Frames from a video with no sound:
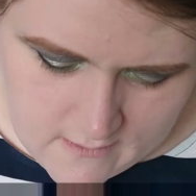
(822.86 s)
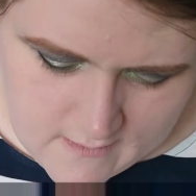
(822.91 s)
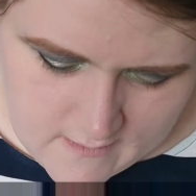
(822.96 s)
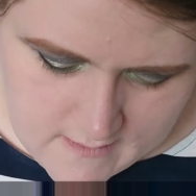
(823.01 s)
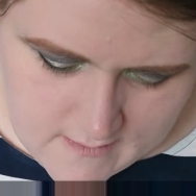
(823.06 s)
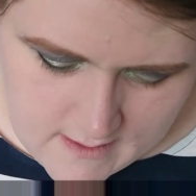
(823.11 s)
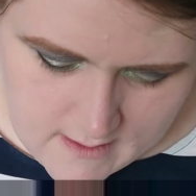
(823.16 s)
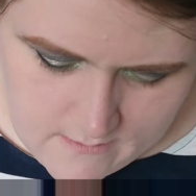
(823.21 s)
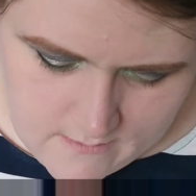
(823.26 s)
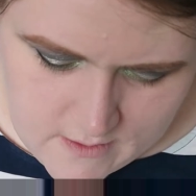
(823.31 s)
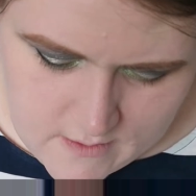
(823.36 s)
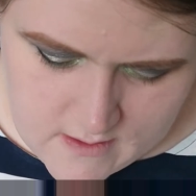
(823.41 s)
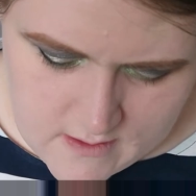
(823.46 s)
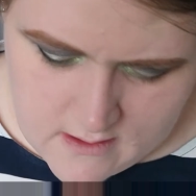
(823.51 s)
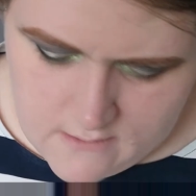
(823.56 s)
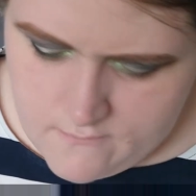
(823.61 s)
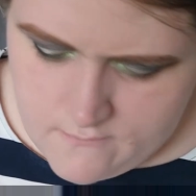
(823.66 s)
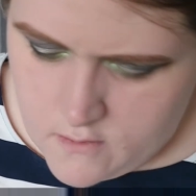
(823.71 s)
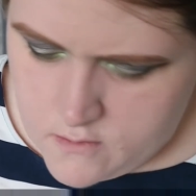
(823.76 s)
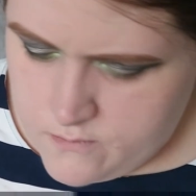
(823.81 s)
also think I'm
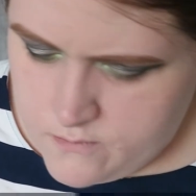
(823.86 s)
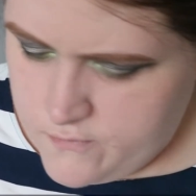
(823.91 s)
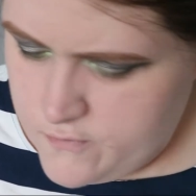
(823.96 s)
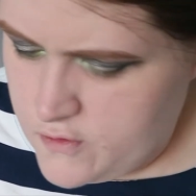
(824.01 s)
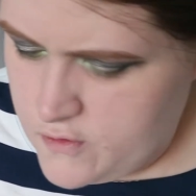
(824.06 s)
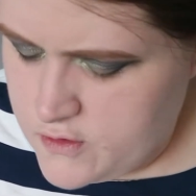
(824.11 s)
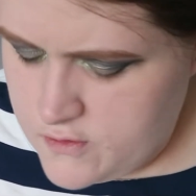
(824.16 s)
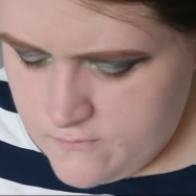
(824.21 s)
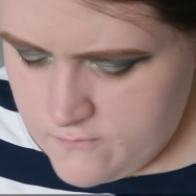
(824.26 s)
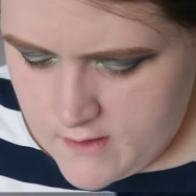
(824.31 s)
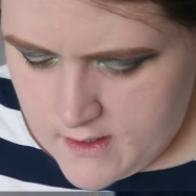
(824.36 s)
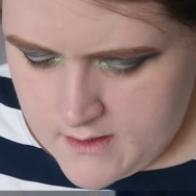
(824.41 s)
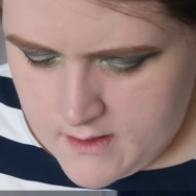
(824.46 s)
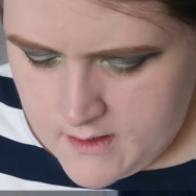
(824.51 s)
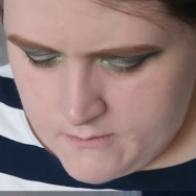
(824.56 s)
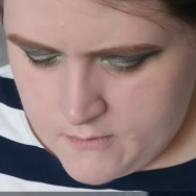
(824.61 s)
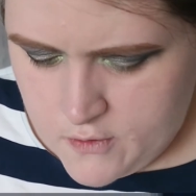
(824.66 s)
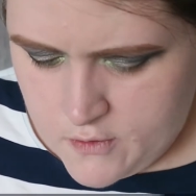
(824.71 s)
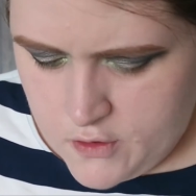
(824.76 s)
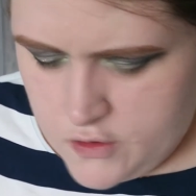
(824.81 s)
using the wrong brush. Right,
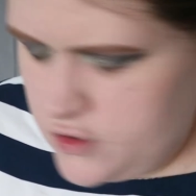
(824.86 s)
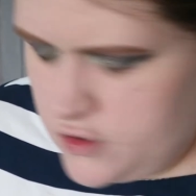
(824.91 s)
I'm gonna